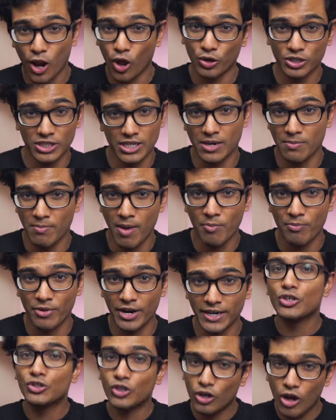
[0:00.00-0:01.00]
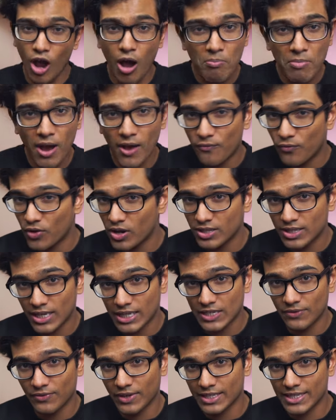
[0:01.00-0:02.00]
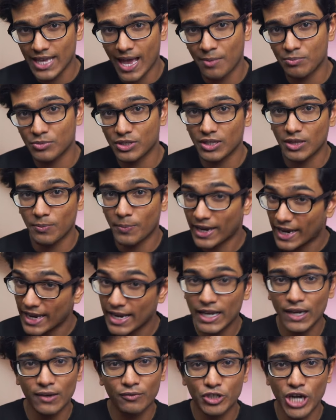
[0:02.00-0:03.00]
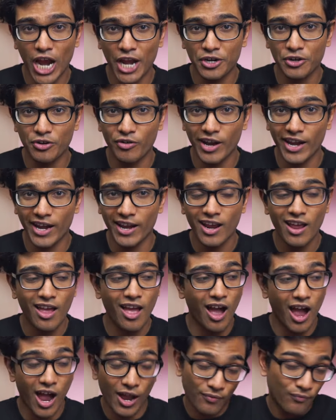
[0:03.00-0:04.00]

long-term memory. So come my first set of exams at the beginning of January, I